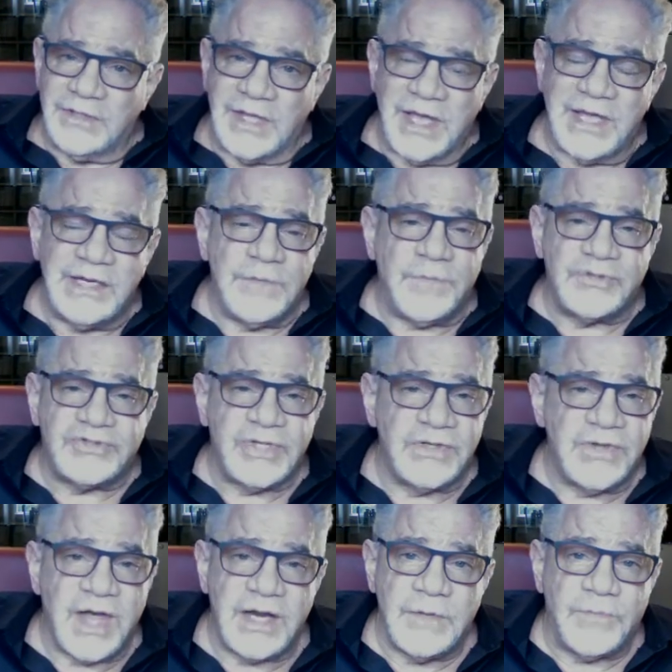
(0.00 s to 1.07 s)
80%,
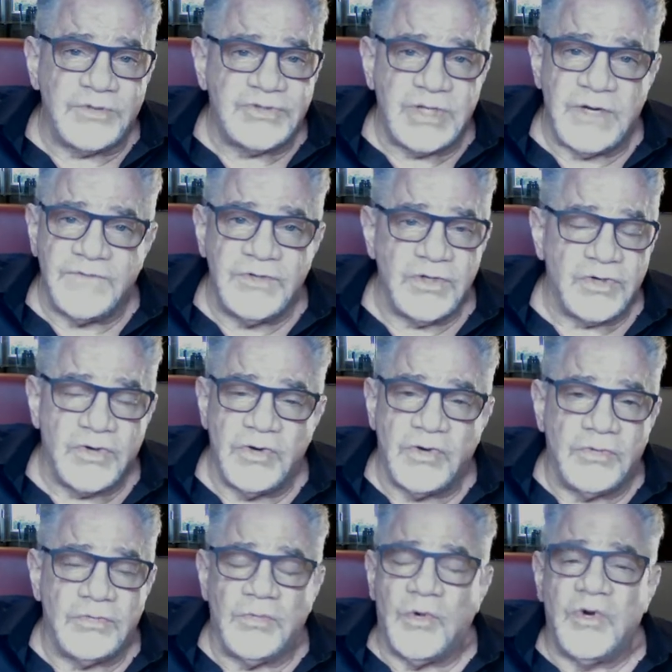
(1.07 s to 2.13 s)
90% of your
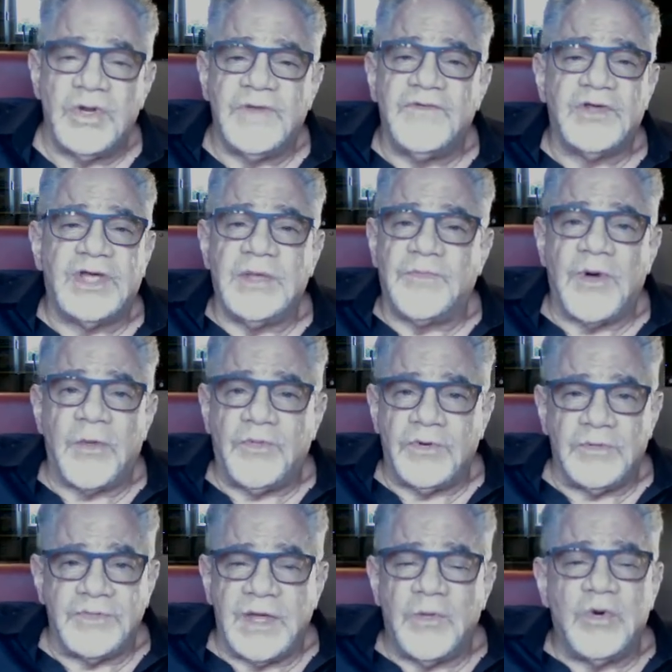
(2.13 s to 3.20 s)
crew won't even keep up with
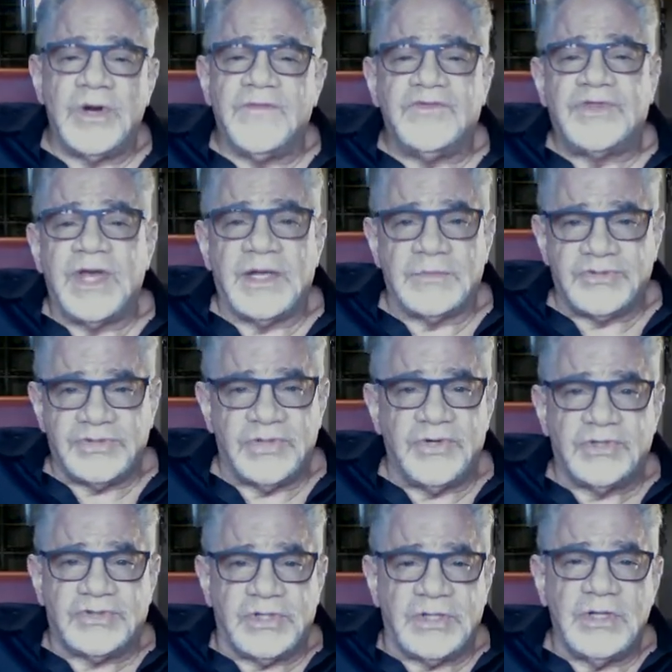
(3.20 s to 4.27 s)
them. They won't even take them
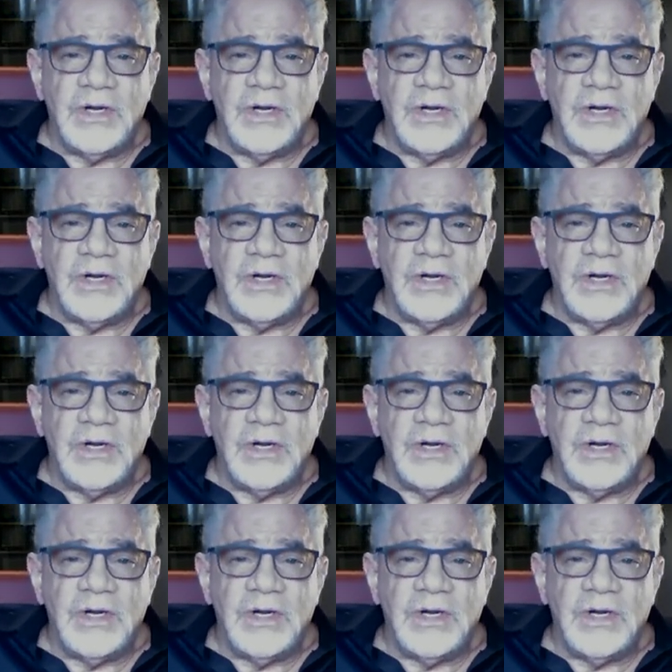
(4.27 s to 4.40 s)
seriously.